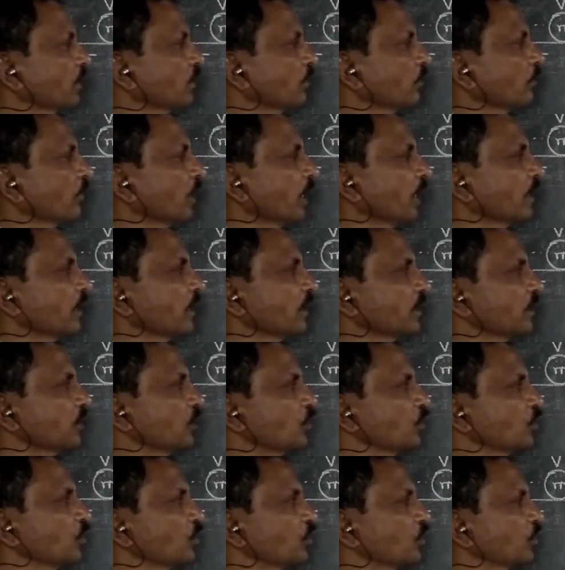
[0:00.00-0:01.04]
minus
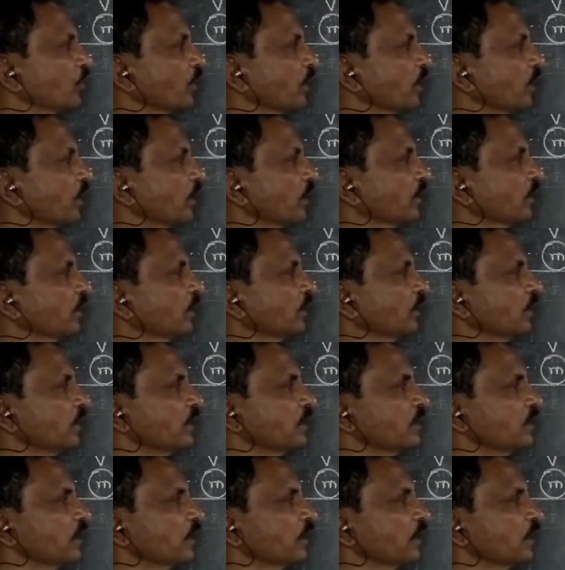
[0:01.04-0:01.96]
u square is